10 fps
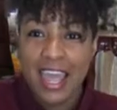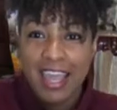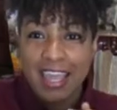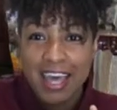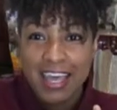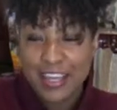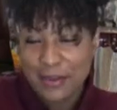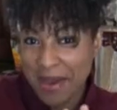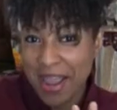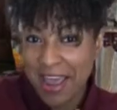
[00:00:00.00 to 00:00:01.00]
Yeah, you
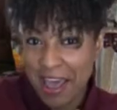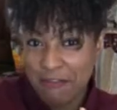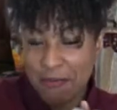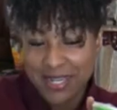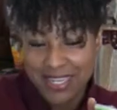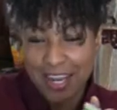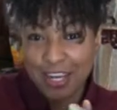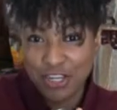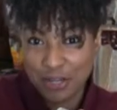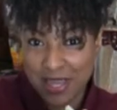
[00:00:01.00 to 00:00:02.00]
might have a potato
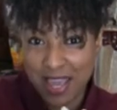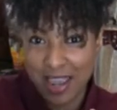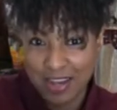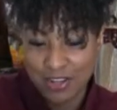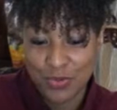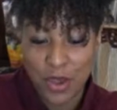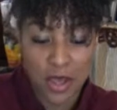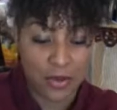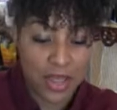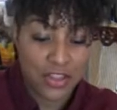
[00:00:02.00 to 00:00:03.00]
chip can as
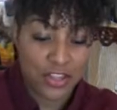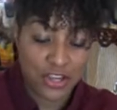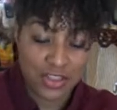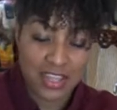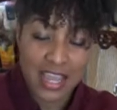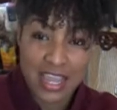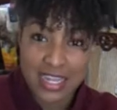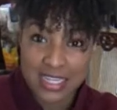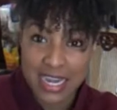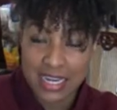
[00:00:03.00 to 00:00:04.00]
well. The good thing,
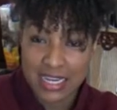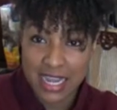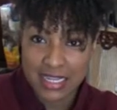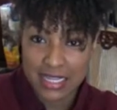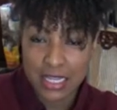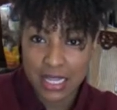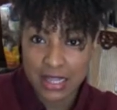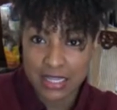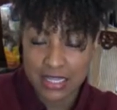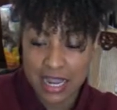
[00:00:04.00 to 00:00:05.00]
it's got a nice lid
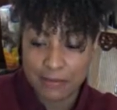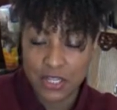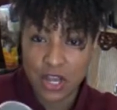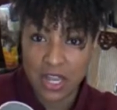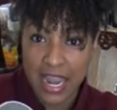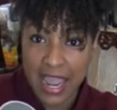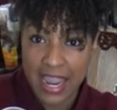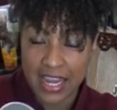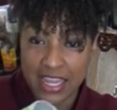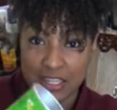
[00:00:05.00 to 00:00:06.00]
that snaps on
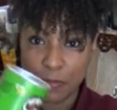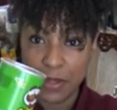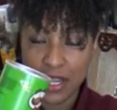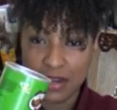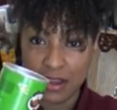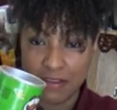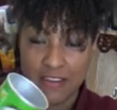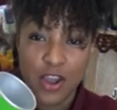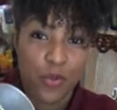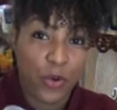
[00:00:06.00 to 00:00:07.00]
and it's big enough
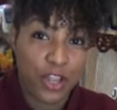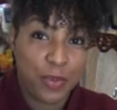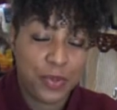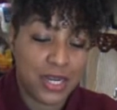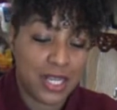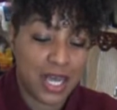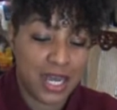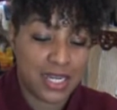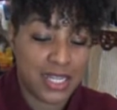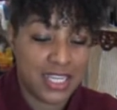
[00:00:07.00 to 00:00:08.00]
where you can put a
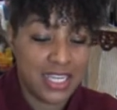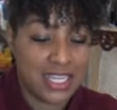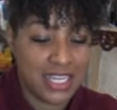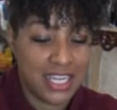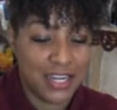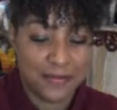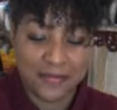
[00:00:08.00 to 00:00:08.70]
lot of things in there.